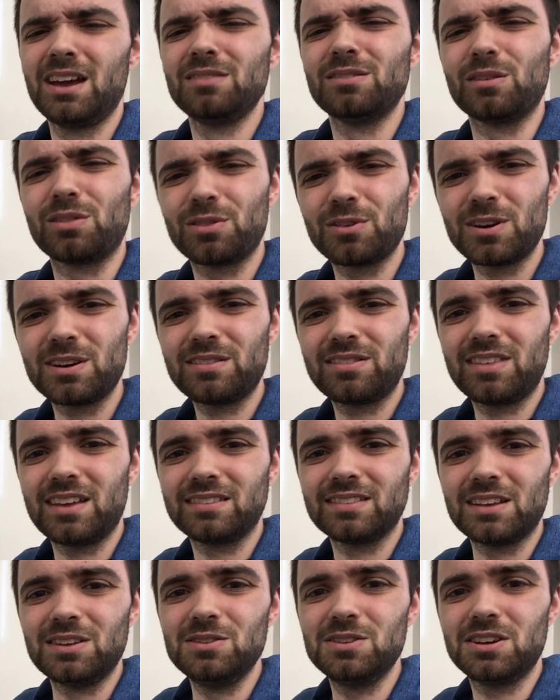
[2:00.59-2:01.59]
The third
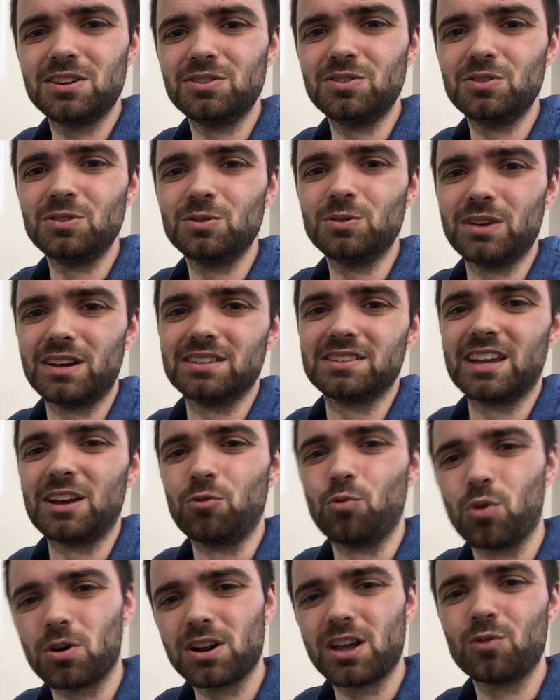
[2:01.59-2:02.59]
thing that you can do is a
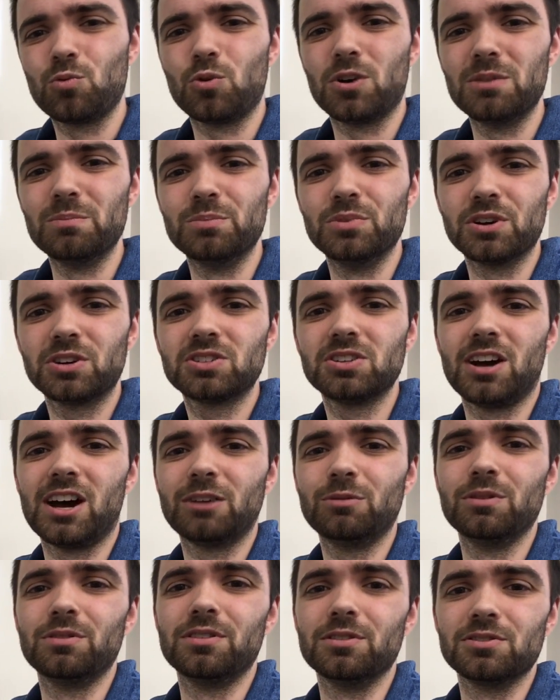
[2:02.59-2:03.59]
one-on-one book
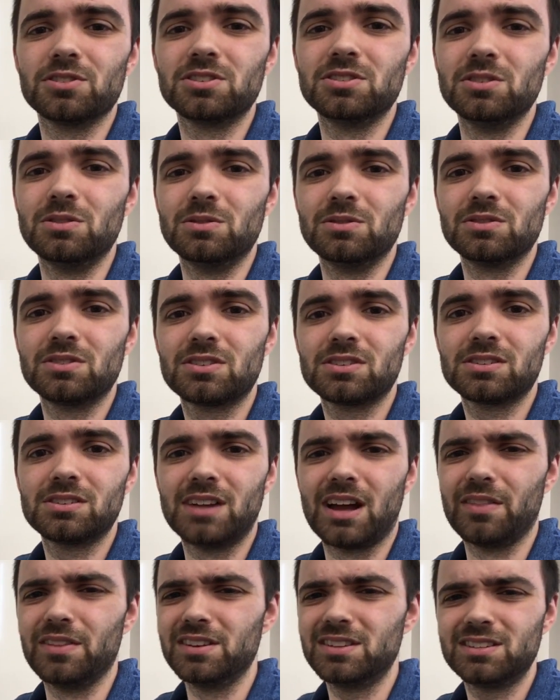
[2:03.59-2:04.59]
talk with your students.
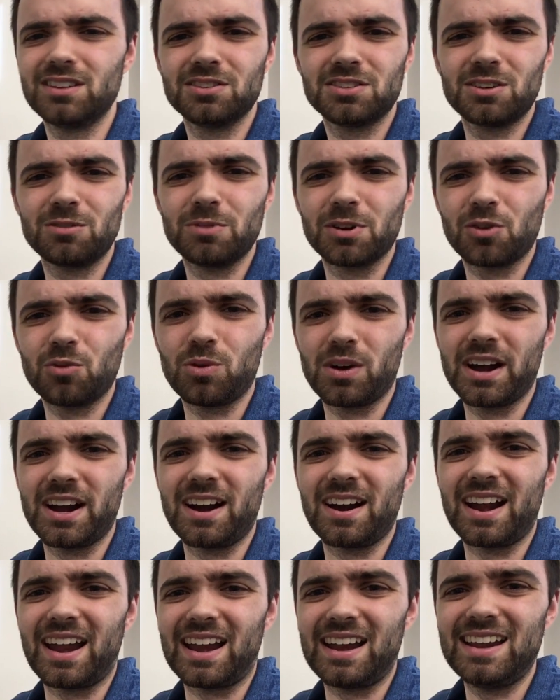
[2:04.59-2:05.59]
Now, this doesn't
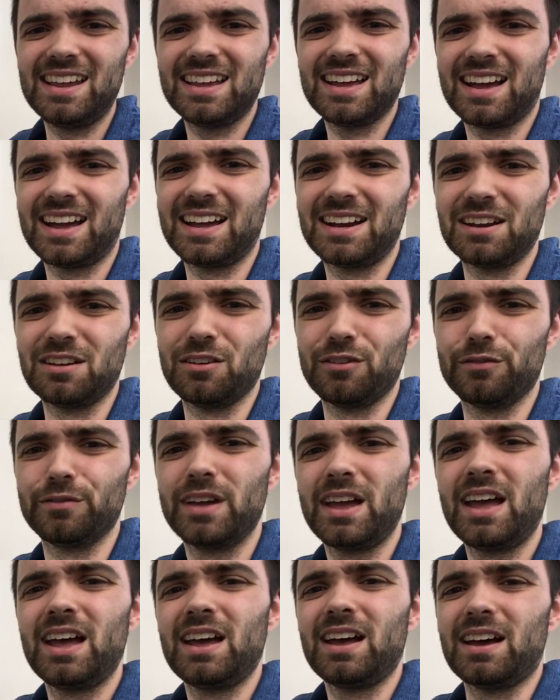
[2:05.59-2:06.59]
require any kind of
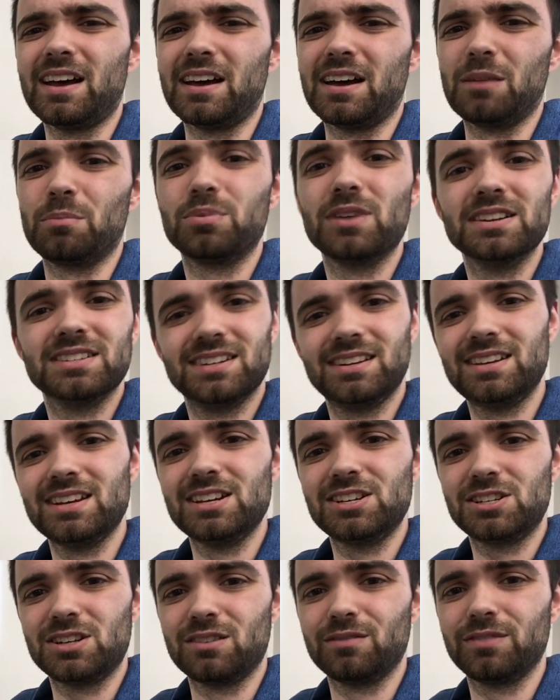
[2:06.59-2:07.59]

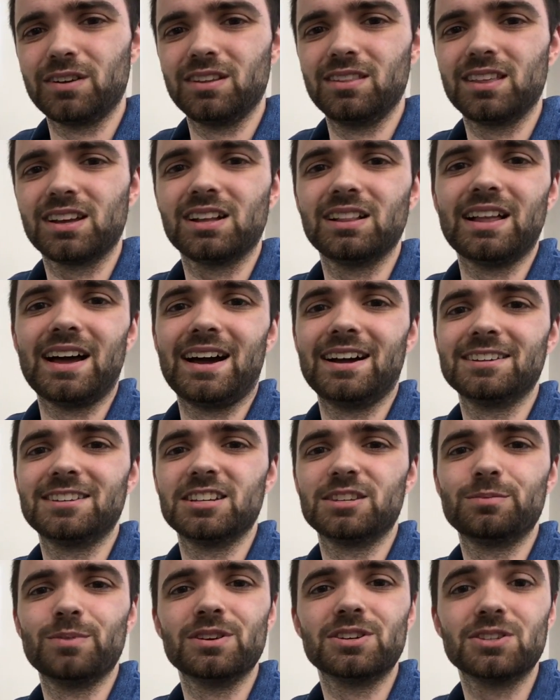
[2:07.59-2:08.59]
presentation in front of the class,
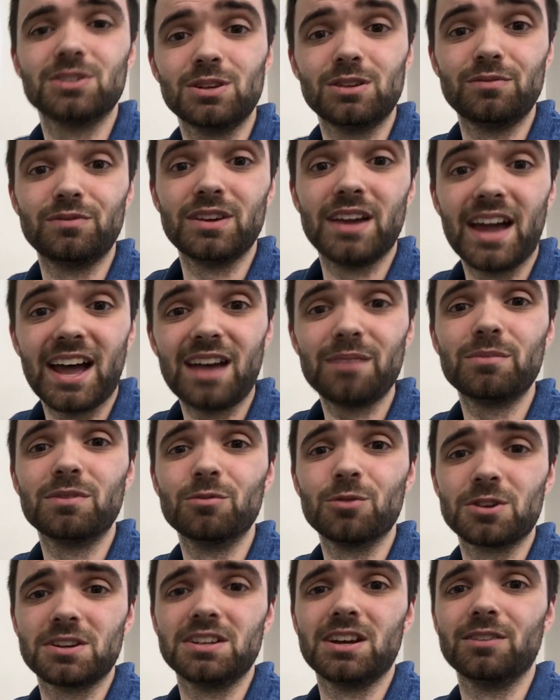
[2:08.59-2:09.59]
especially if you have
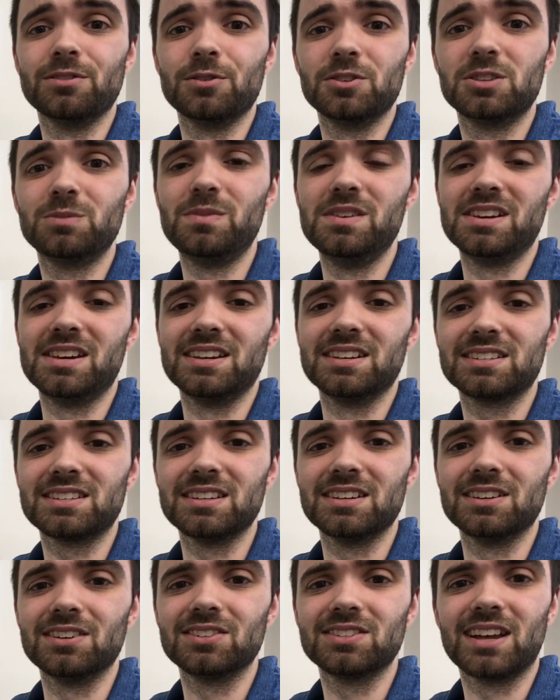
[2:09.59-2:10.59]
been working on those speaking
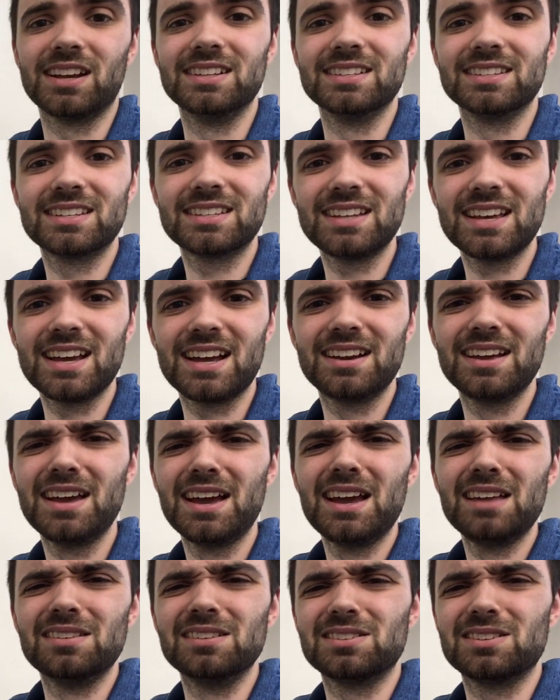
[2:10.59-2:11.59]
skills. And instead,
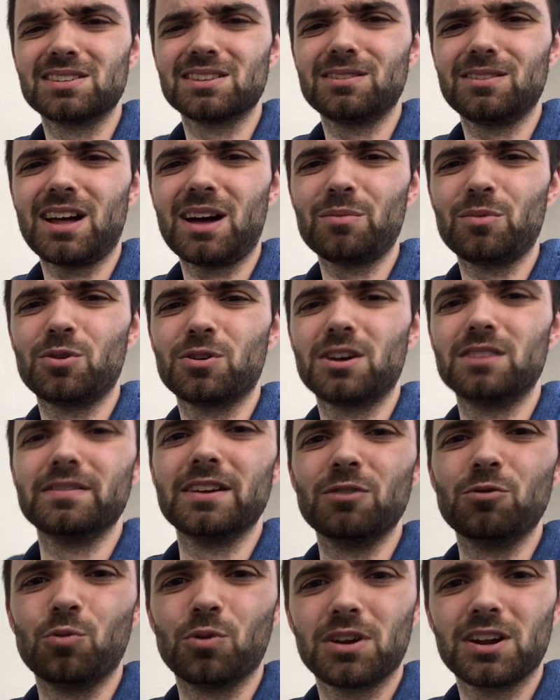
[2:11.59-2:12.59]
this is a lot more of
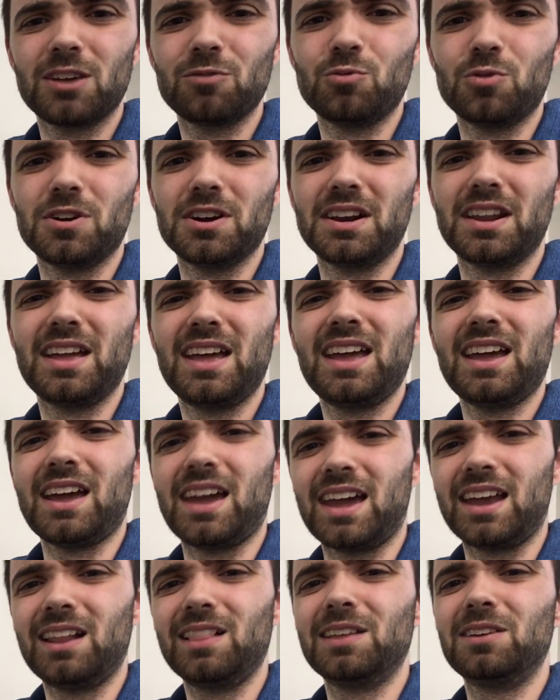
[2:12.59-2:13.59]
a one-on-one
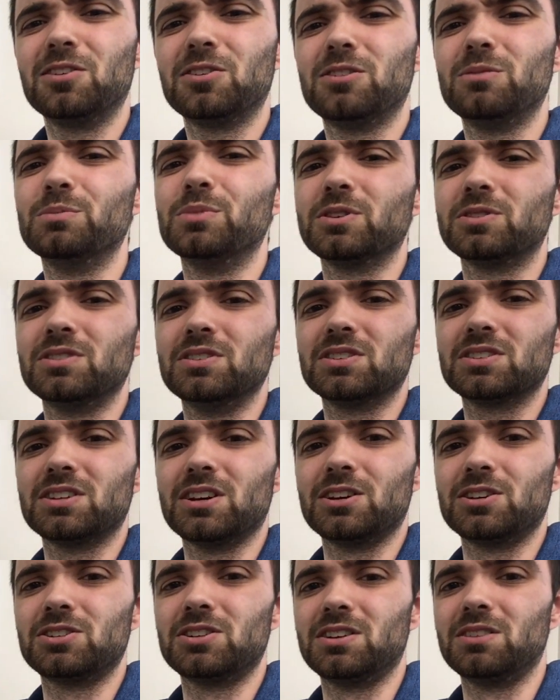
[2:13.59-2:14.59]
analytical book
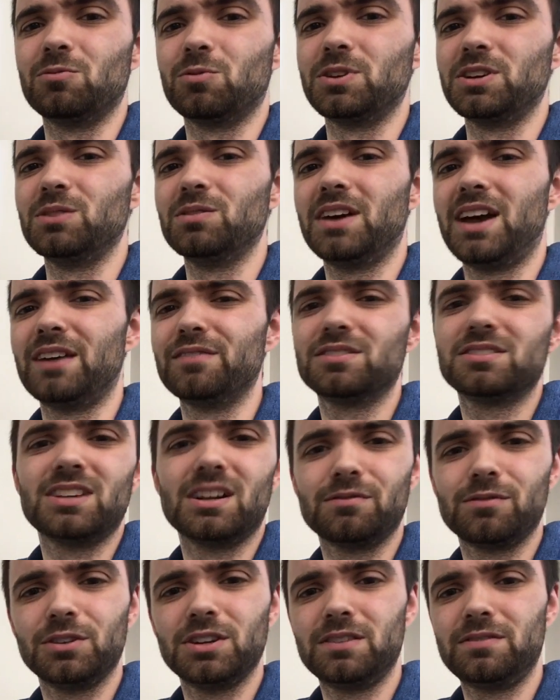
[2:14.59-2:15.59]
discussion where you have
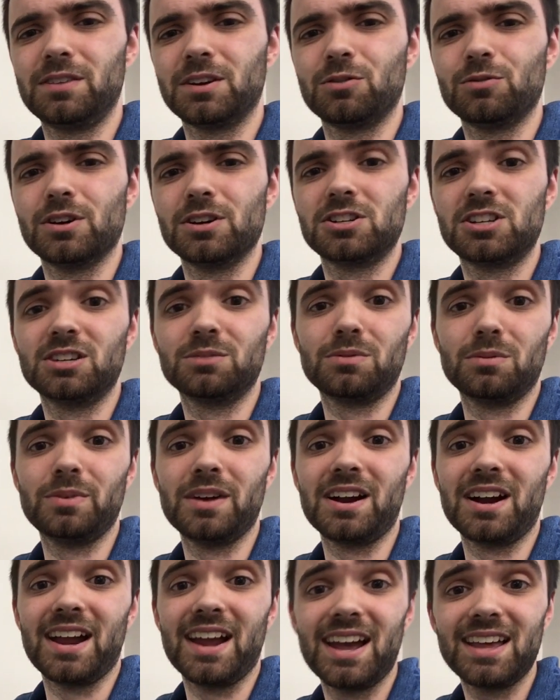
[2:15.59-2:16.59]
several different questions
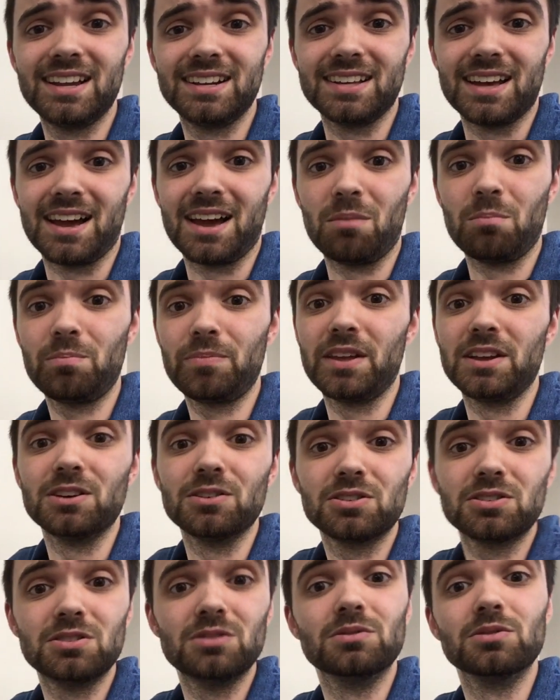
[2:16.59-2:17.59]
prepared ahead of time that
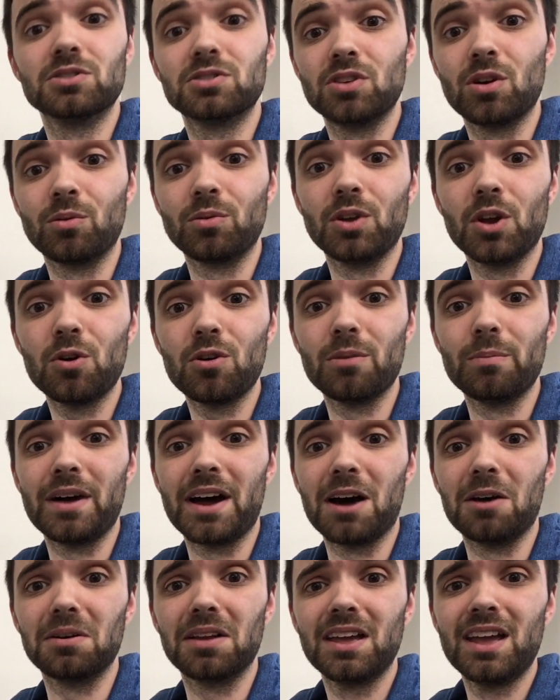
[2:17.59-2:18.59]
your students don't know
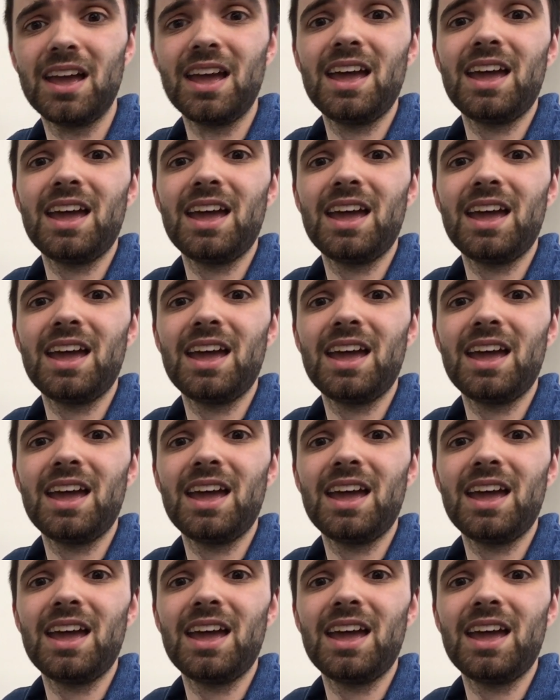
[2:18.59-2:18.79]
about.